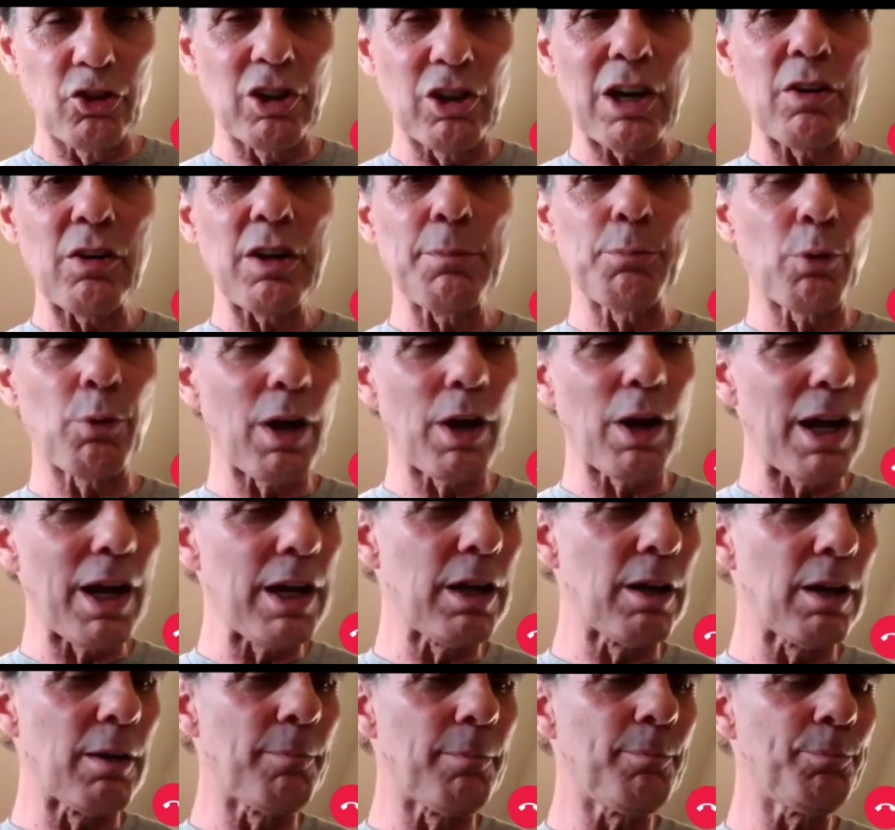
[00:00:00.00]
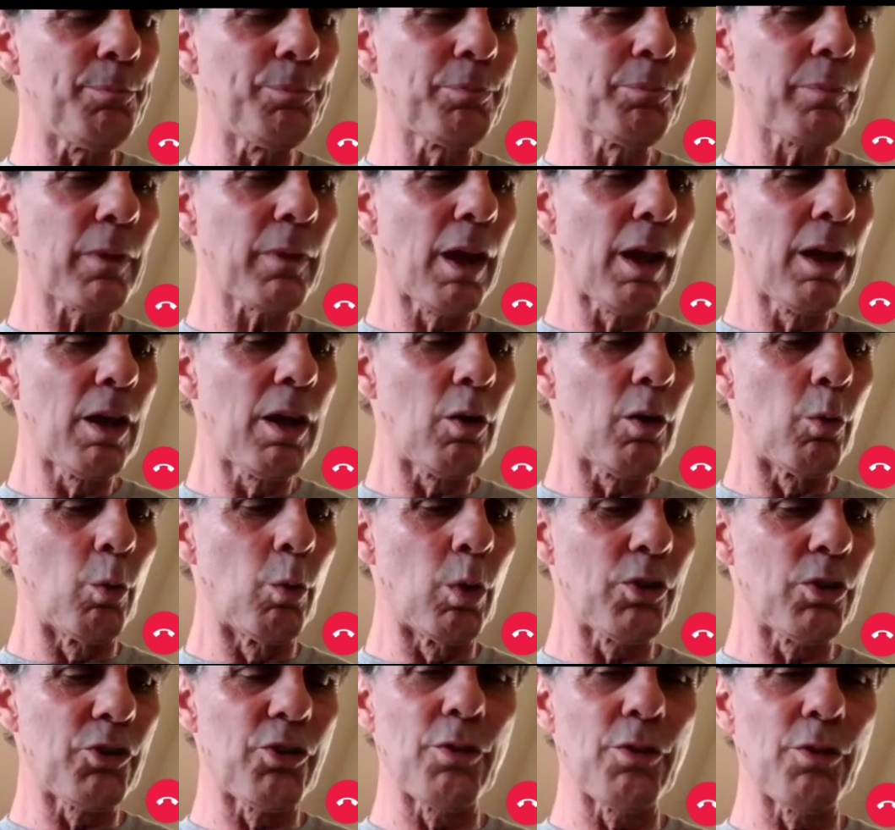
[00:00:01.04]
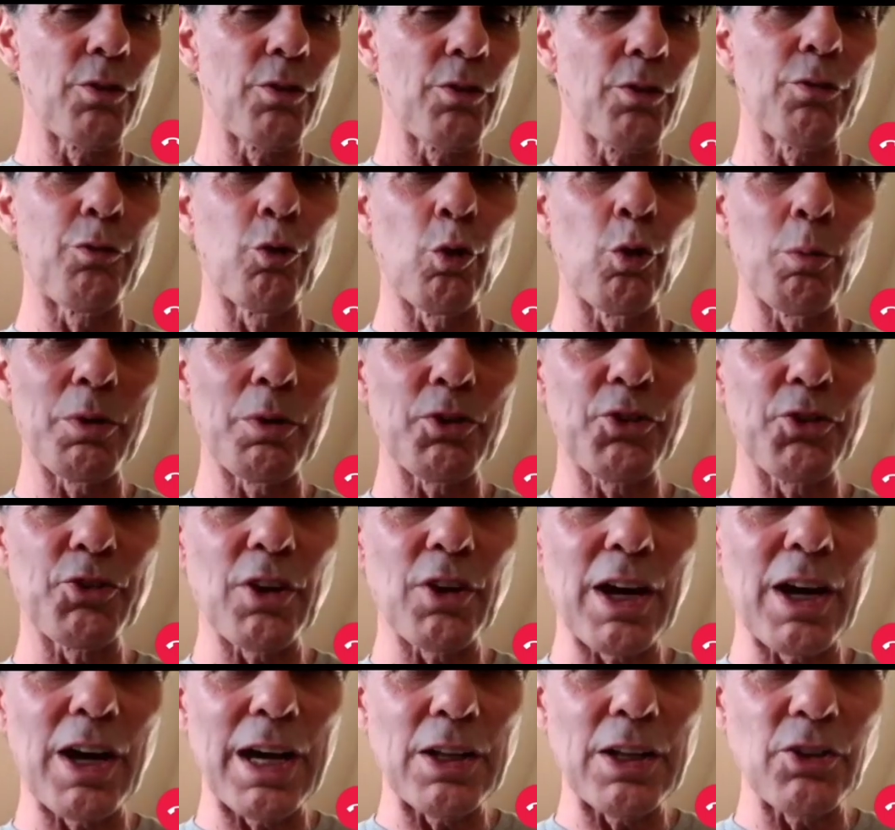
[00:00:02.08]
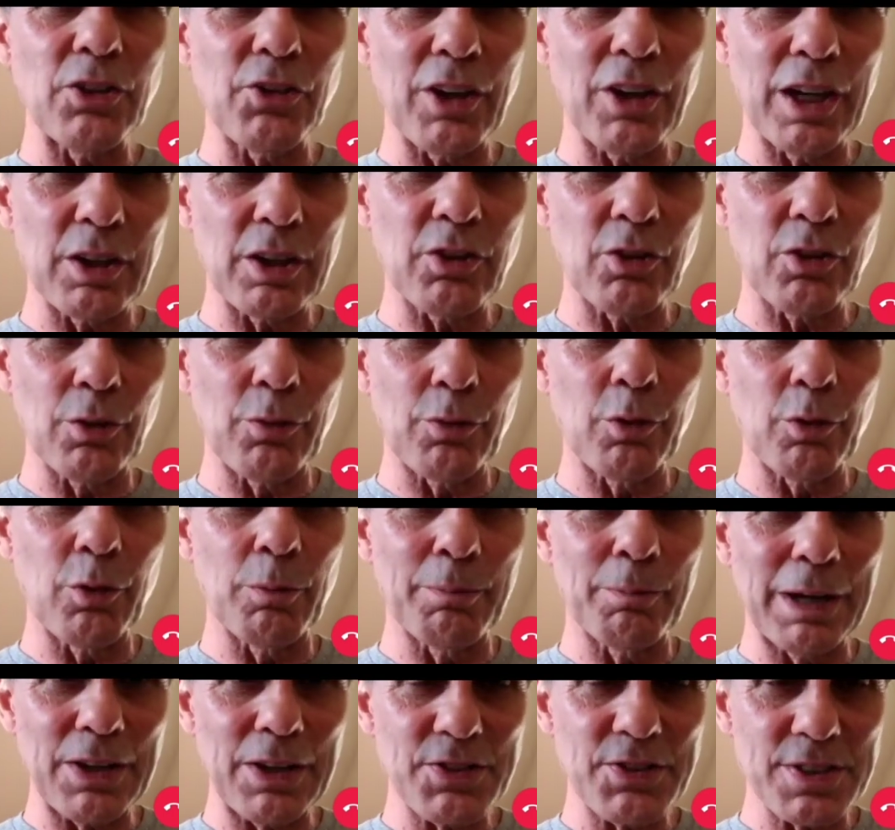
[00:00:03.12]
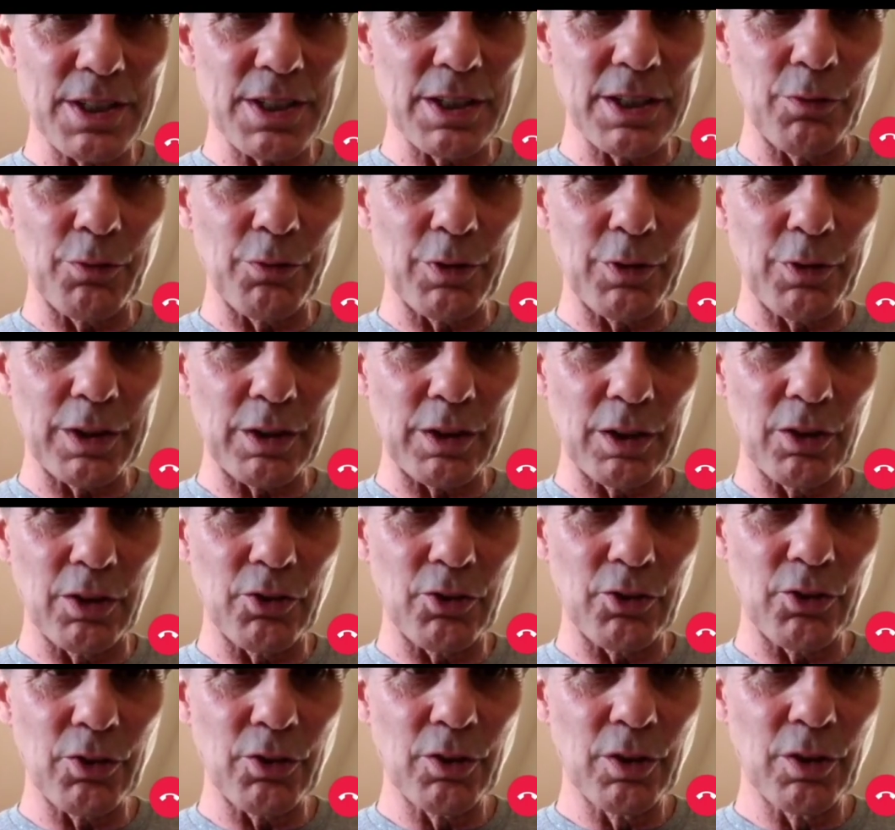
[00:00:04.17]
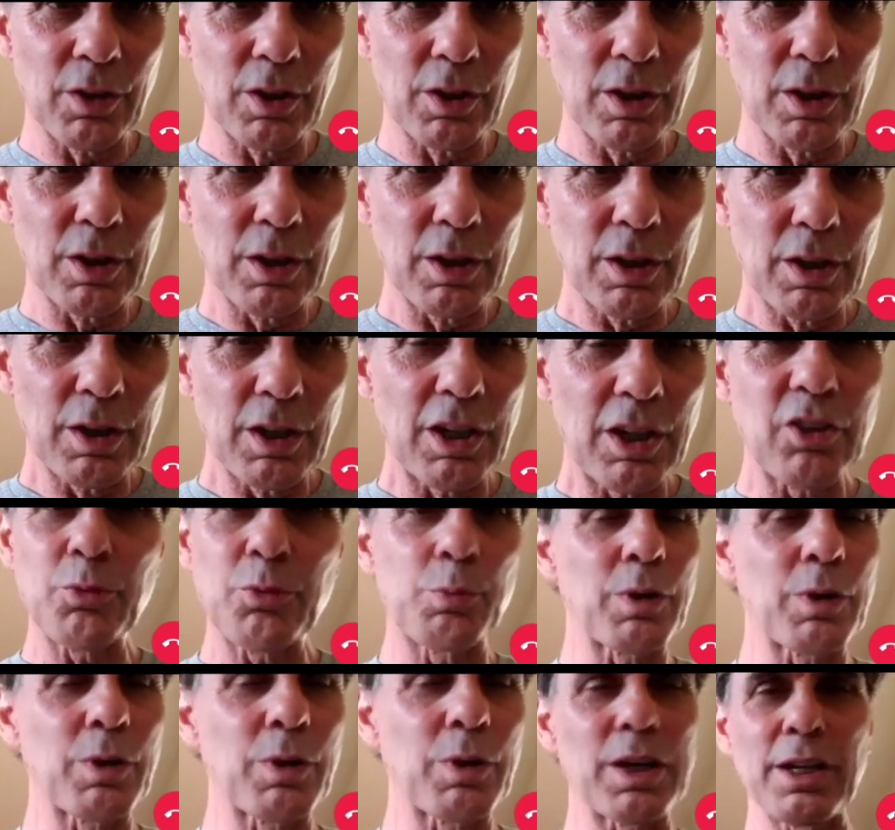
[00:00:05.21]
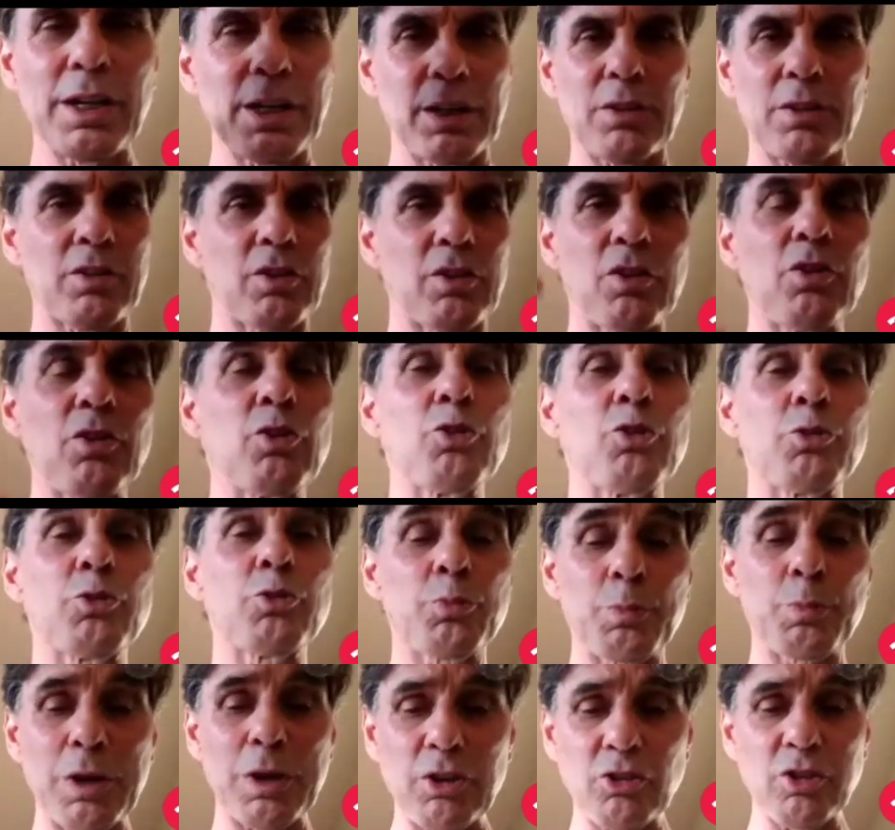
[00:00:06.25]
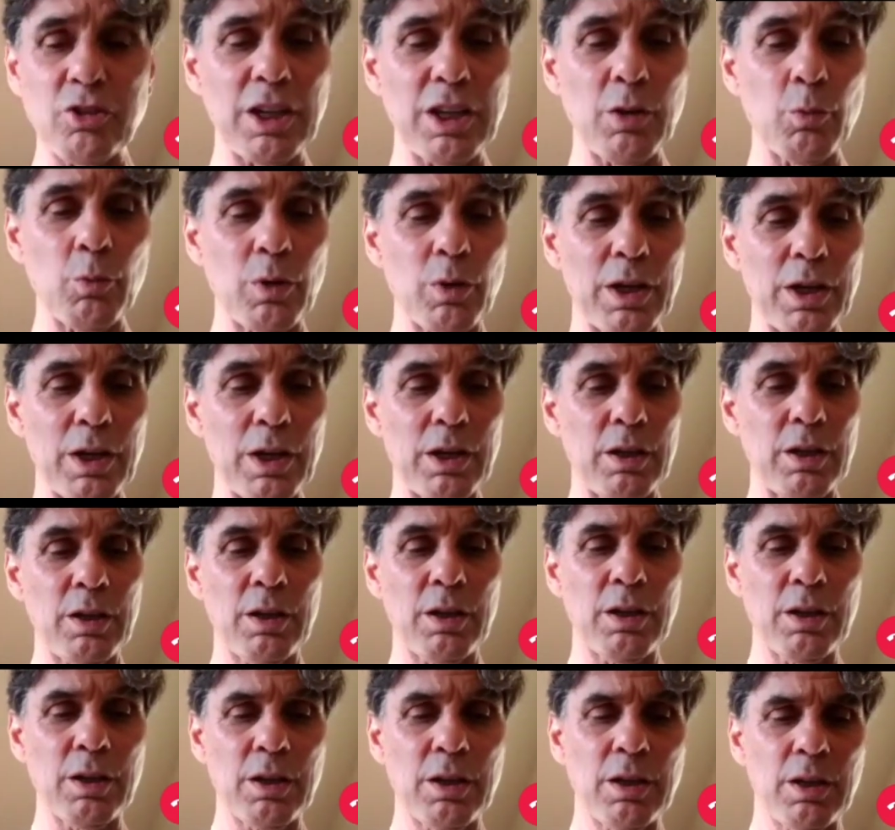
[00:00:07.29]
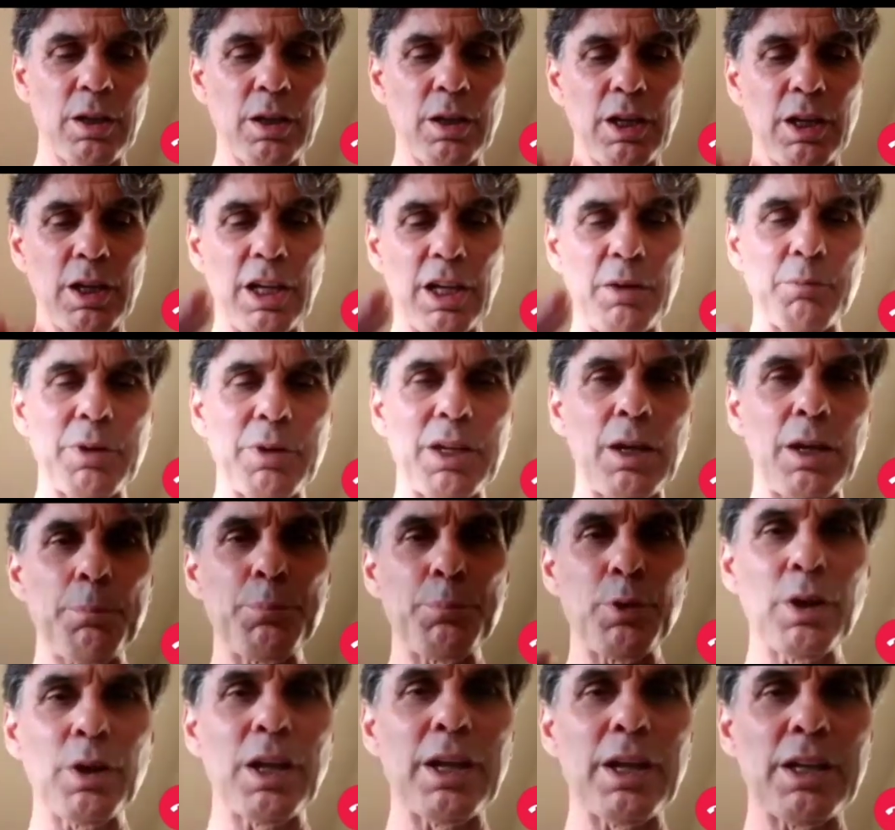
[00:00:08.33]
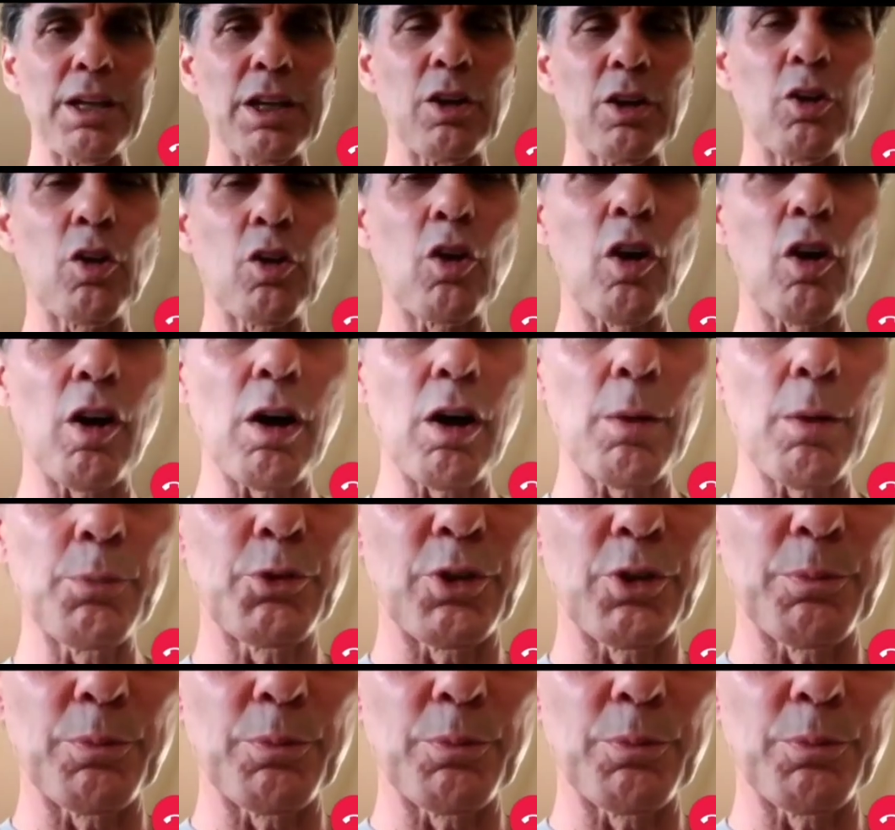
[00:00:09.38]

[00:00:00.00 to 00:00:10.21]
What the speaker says: And Jerry Brainham was the former science editor for Muscle and Fitness. He's brilliant, especially when in manipulating